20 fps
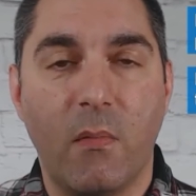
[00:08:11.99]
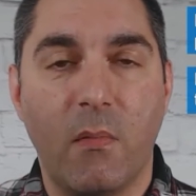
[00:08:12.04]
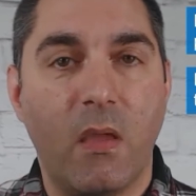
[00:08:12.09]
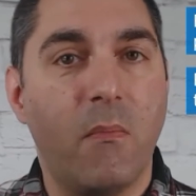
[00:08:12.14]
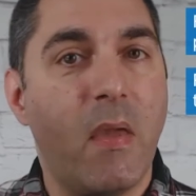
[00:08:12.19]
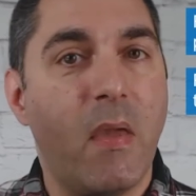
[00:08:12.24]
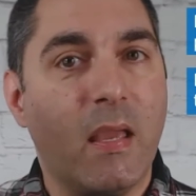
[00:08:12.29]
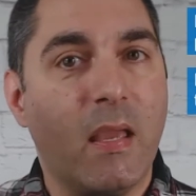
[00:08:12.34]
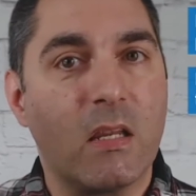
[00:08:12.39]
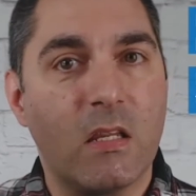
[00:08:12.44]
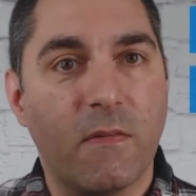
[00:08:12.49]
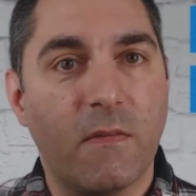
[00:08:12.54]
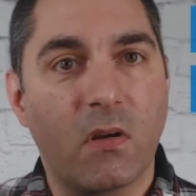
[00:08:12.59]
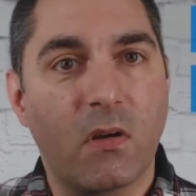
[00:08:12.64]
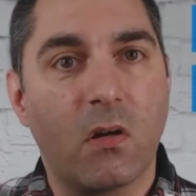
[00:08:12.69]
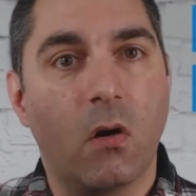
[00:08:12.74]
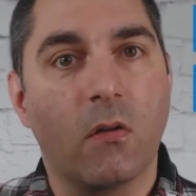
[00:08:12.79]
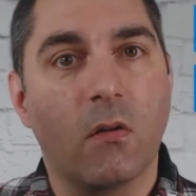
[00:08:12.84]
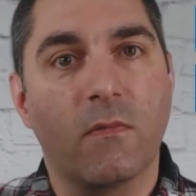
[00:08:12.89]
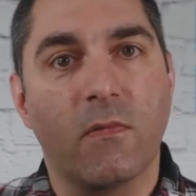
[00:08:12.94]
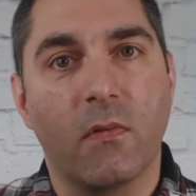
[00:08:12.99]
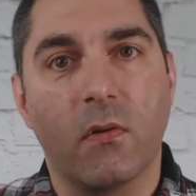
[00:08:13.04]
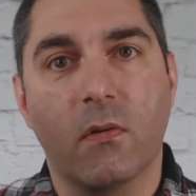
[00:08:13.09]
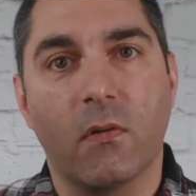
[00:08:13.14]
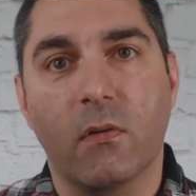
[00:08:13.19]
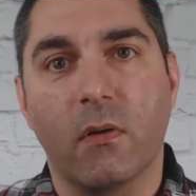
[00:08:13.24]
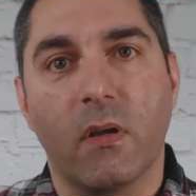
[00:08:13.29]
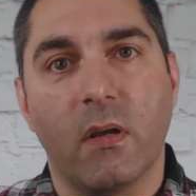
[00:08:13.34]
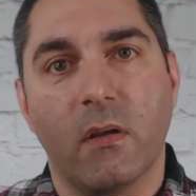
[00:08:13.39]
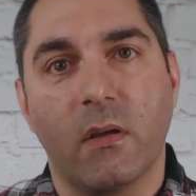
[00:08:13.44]
They may make it difficult
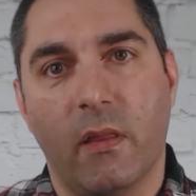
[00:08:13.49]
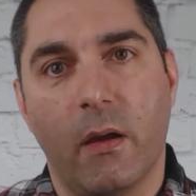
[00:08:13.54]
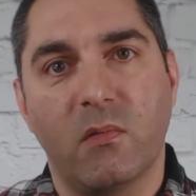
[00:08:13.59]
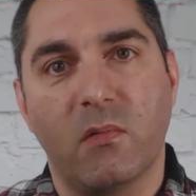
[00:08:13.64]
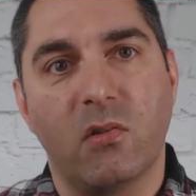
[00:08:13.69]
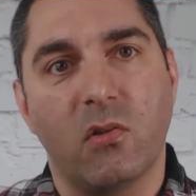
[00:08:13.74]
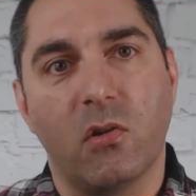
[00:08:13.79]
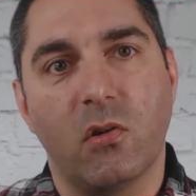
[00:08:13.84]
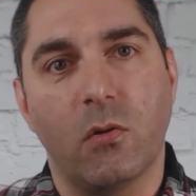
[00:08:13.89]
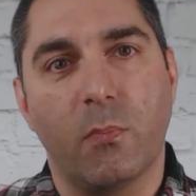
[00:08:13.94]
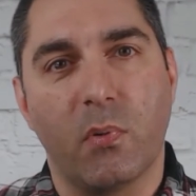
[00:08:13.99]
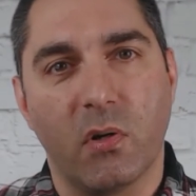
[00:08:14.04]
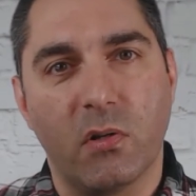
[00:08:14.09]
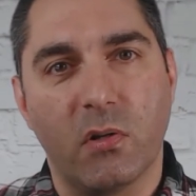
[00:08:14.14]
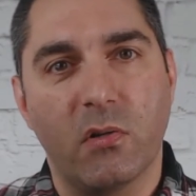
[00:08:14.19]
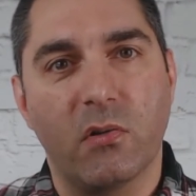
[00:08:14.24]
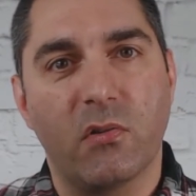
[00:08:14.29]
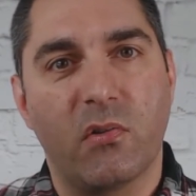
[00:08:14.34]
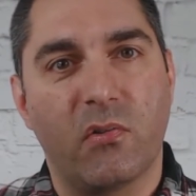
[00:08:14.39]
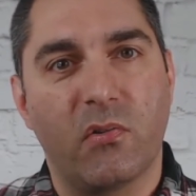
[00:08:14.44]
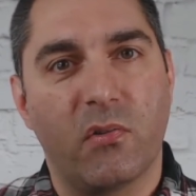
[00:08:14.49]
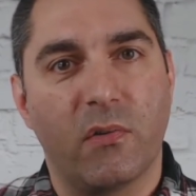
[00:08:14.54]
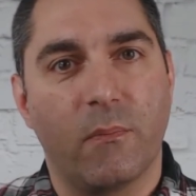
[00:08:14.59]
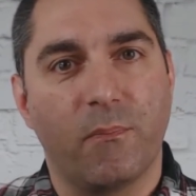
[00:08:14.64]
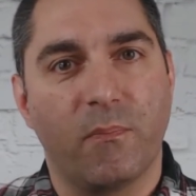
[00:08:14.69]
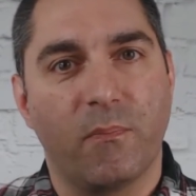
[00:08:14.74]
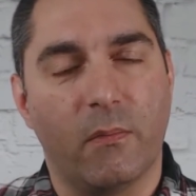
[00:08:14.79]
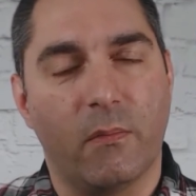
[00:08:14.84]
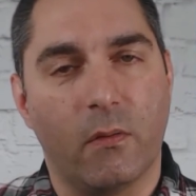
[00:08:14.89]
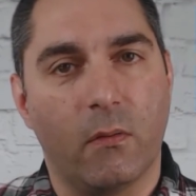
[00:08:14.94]
for them to produce
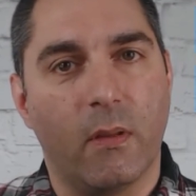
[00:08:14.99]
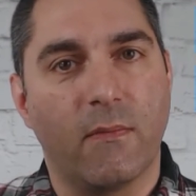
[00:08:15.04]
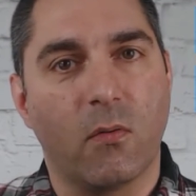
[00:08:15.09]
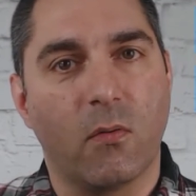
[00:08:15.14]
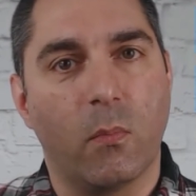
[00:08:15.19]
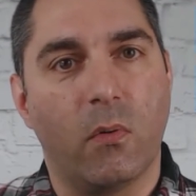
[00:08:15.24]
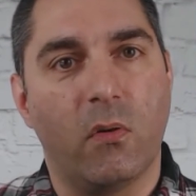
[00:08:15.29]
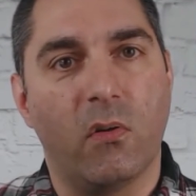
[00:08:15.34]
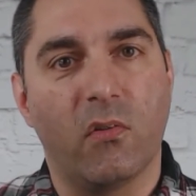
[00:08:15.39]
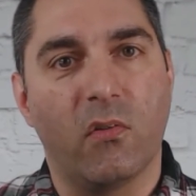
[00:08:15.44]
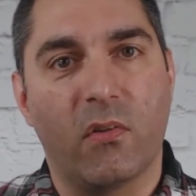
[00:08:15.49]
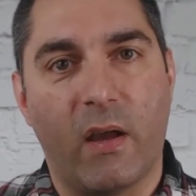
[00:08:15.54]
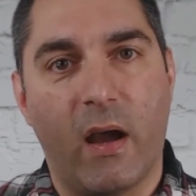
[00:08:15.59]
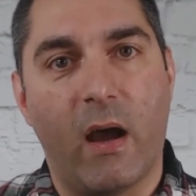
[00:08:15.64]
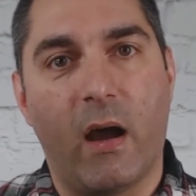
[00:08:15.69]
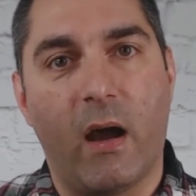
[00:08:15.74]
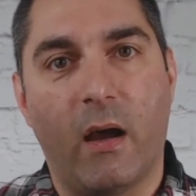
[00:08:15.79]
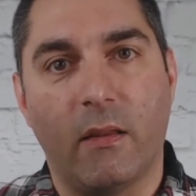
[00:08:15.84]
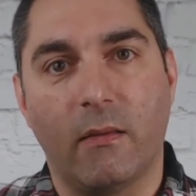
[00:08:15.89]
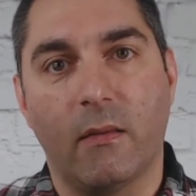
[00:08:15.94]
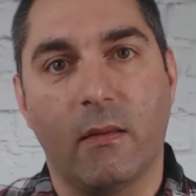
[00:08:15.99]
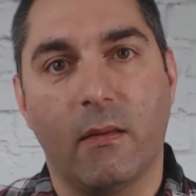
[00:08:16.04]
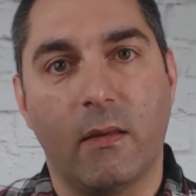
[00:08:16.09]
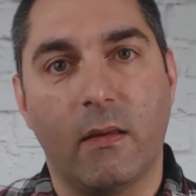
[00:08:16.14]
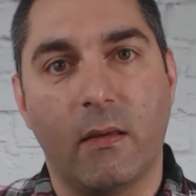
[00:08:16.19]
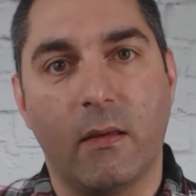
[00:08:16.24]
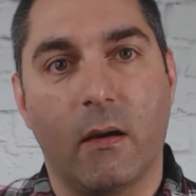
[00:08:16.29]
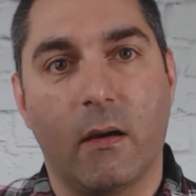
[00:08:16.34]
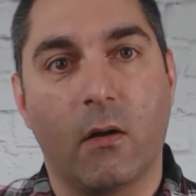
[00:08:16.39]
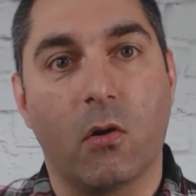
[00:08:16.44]
the deliverables on
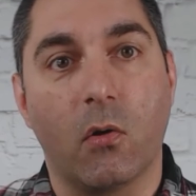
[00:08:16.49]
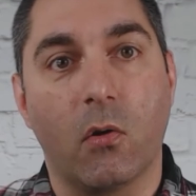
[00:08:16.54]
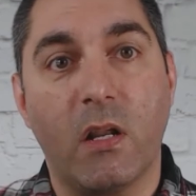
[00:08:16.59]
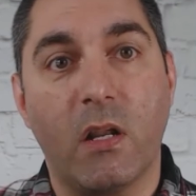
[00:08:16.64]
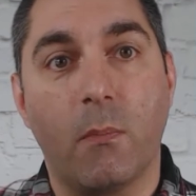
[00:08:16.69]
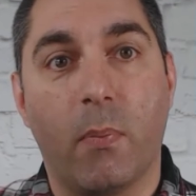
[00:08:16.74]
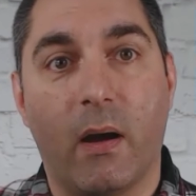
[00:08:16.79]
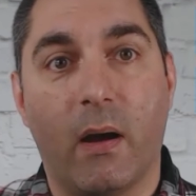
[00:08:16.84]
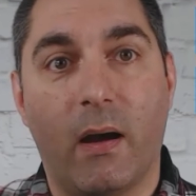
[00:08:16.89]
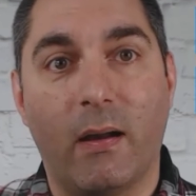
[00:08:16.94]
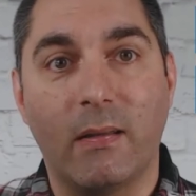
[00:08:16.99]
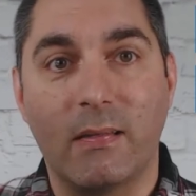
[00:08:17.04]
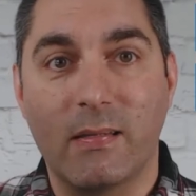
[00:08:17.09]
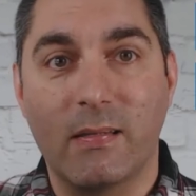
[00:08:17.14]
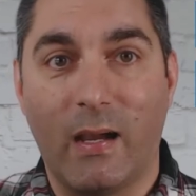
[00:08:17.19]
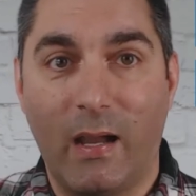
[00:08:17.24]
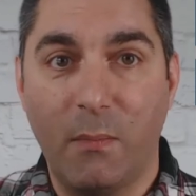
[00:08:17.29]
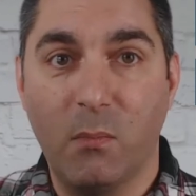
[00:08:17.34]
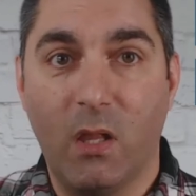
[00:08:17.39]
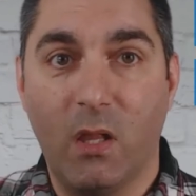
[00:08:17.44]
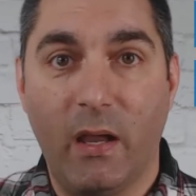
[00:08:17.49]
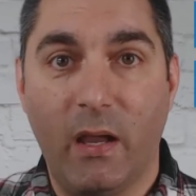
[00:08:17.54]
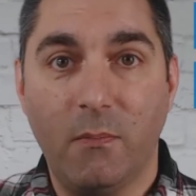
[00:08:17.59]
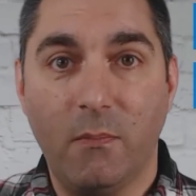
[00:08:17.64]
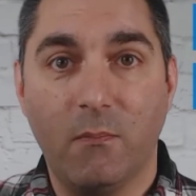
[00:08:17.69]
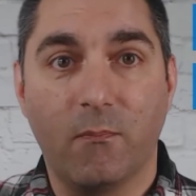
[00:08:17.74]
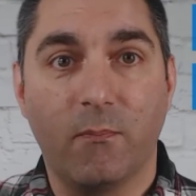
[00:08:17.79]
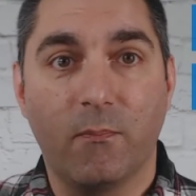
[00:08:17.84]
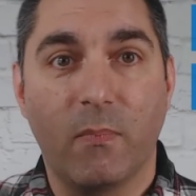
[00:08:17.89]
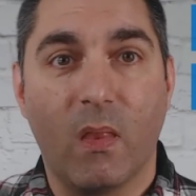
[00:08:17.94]
the agreed upon
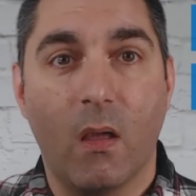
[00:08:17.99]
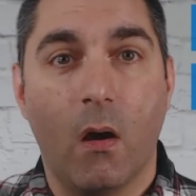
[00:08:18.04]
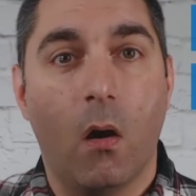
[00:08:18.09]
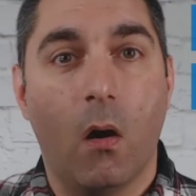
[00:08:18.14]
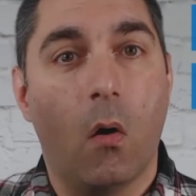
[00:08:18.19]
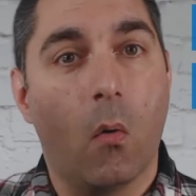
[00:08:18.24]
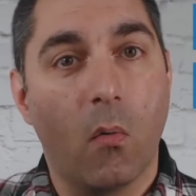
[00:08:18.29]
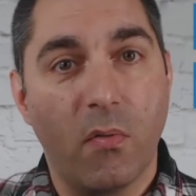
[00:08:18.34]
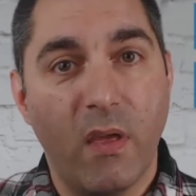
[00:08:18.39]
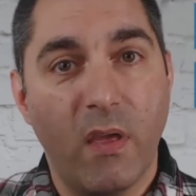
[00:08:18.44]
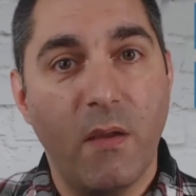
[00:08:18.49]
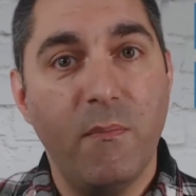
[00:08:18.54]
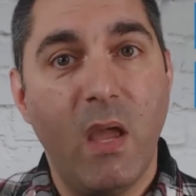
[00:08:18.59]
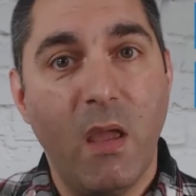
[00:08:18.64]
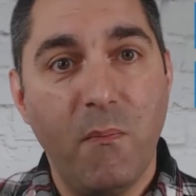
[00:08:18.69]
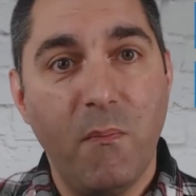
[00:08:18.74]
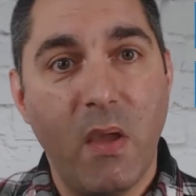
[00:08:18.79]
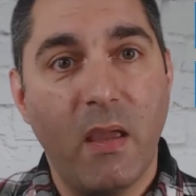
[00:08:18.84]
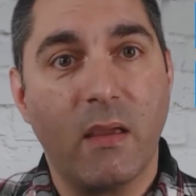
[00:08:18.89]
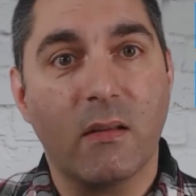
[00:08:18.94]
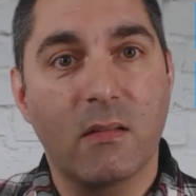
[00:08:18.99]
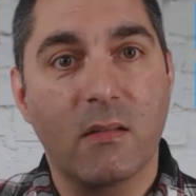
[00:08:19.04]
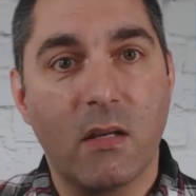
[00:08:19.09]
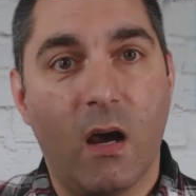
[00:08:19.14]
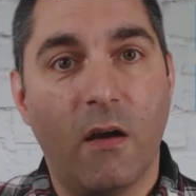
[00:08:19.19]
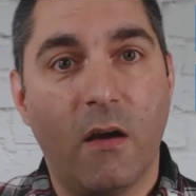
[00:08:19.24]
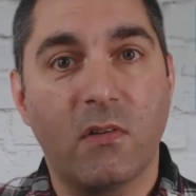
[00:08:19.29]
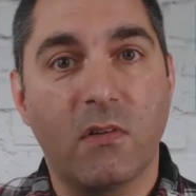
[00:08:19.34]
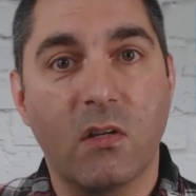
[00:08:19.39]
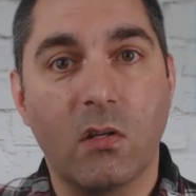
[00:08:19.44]
timeline, or they may make it
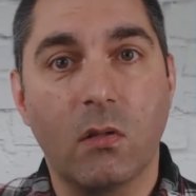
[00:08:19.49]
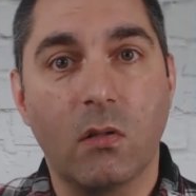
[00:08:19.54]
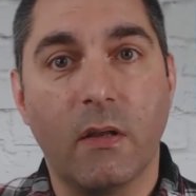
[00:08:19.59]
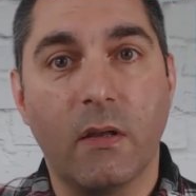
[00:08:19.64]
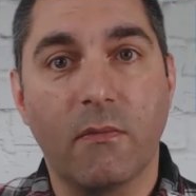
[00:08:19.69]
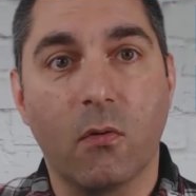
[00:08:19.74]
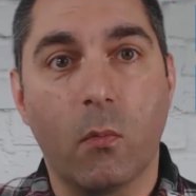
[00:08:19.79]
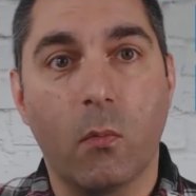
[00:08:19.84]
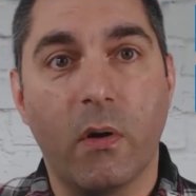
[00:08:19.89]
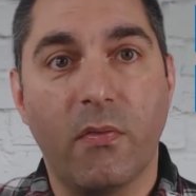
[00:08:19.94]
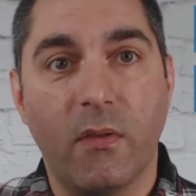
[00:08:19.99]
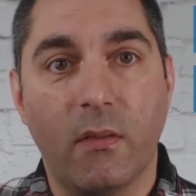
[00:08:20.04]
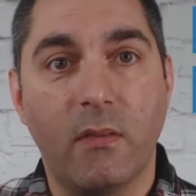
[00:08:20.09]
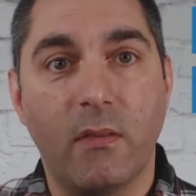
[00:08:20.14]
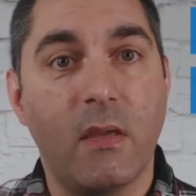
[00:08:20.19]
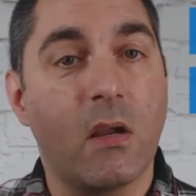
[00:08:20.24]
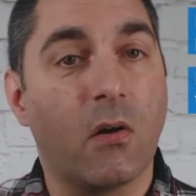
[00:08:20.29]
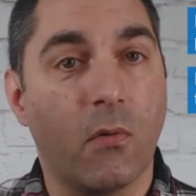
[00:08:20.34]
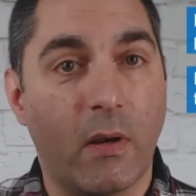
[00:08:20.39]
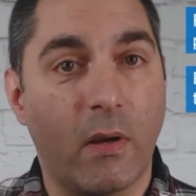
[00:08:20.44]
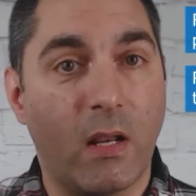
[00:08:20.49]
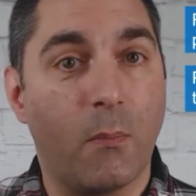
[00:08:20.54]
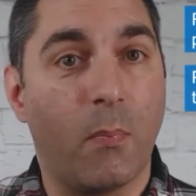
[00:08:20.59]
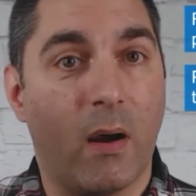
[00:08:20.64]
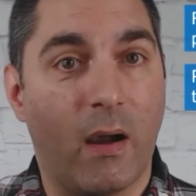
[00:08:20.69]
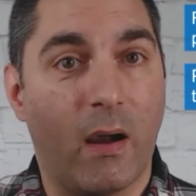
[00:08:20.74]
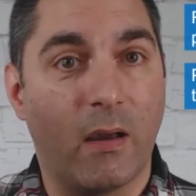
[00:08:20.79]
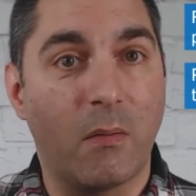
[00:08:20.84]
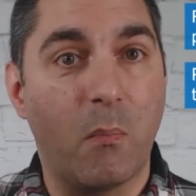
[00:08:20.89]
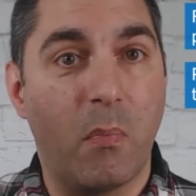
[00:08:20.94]
tough to deliver within the agreed
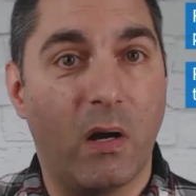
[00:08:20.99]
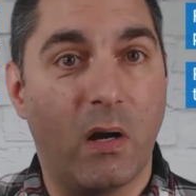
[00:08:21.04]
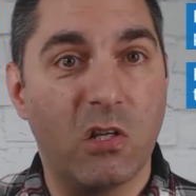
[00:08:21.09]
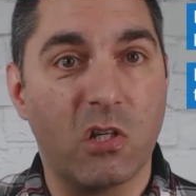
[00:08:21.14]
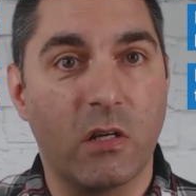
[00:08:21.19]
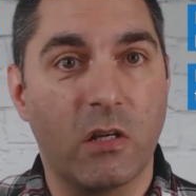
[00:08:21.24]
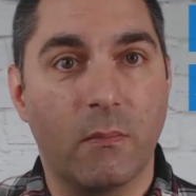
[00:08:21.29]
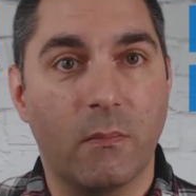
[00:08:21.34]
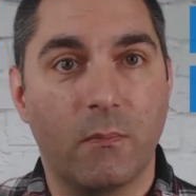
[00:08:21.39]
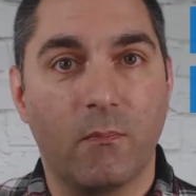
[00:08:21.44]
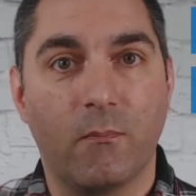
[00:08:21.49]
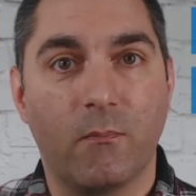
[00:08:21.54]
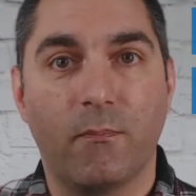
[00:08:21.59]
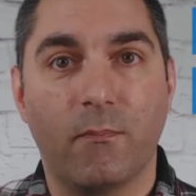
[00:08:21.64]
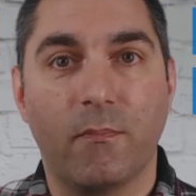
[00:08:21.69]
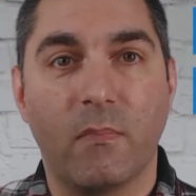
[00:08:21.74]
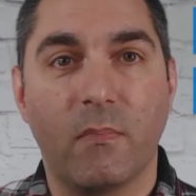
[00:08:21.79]
upon budget.